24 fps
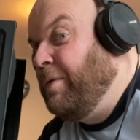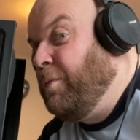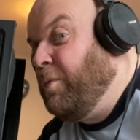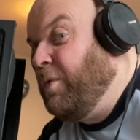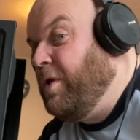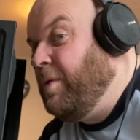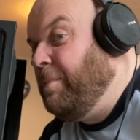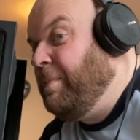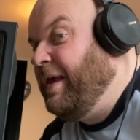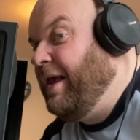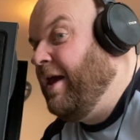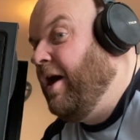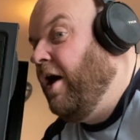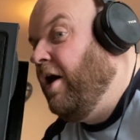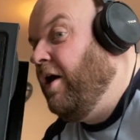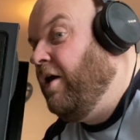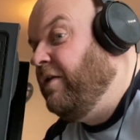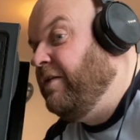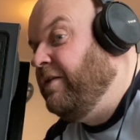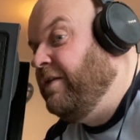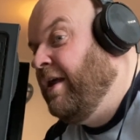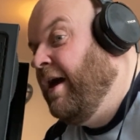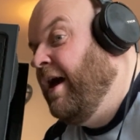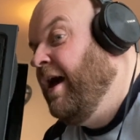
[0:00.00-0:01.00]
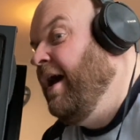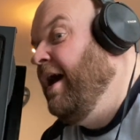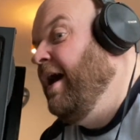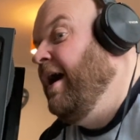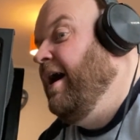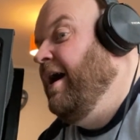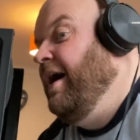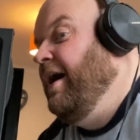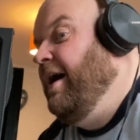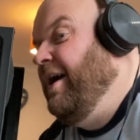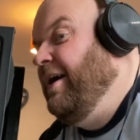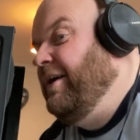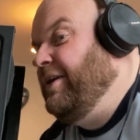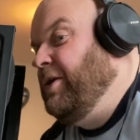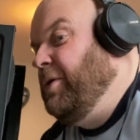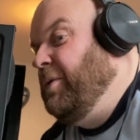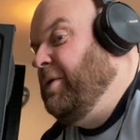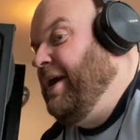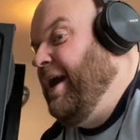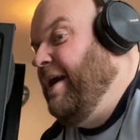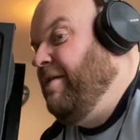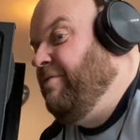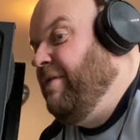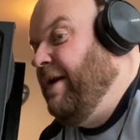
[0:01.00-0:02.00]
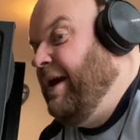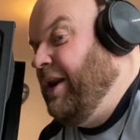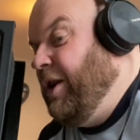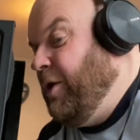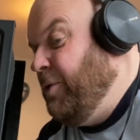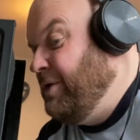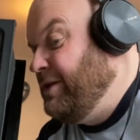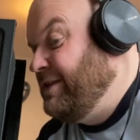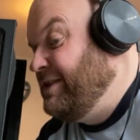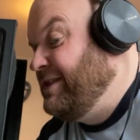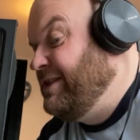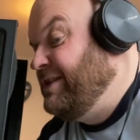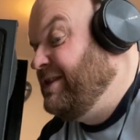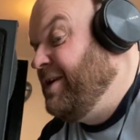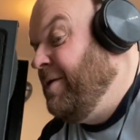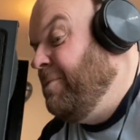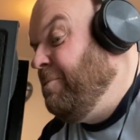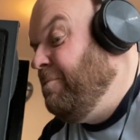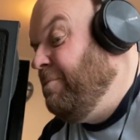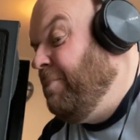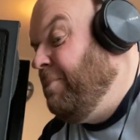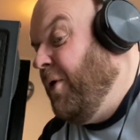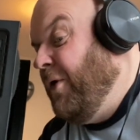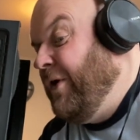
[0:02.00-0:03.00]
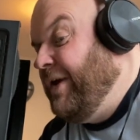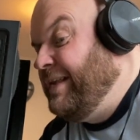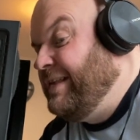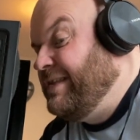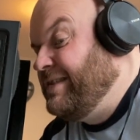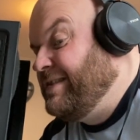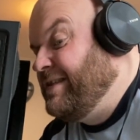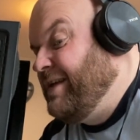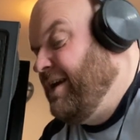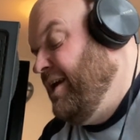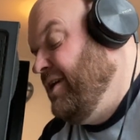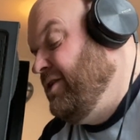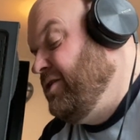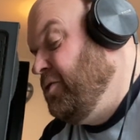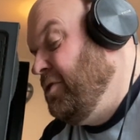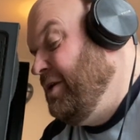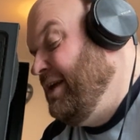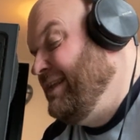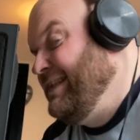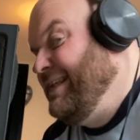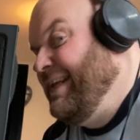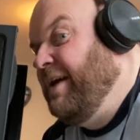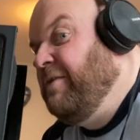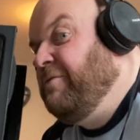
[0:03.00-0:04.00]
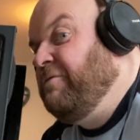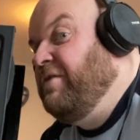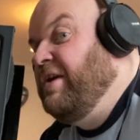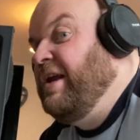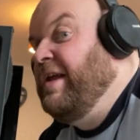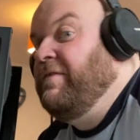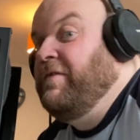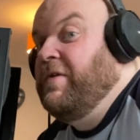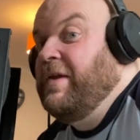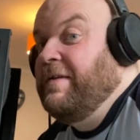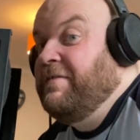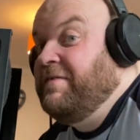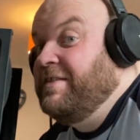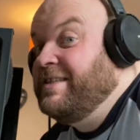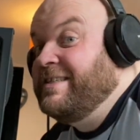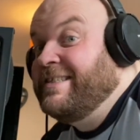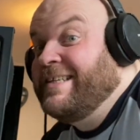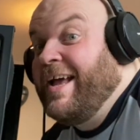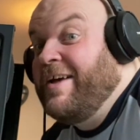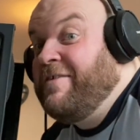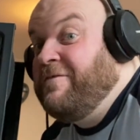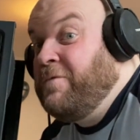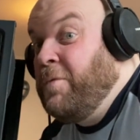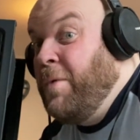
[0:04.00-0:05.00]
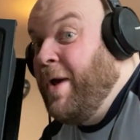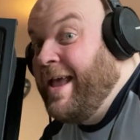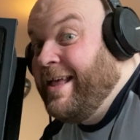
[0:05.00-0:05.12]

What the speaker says: That will be on UK radio at some point. Do listen out for it if you live in South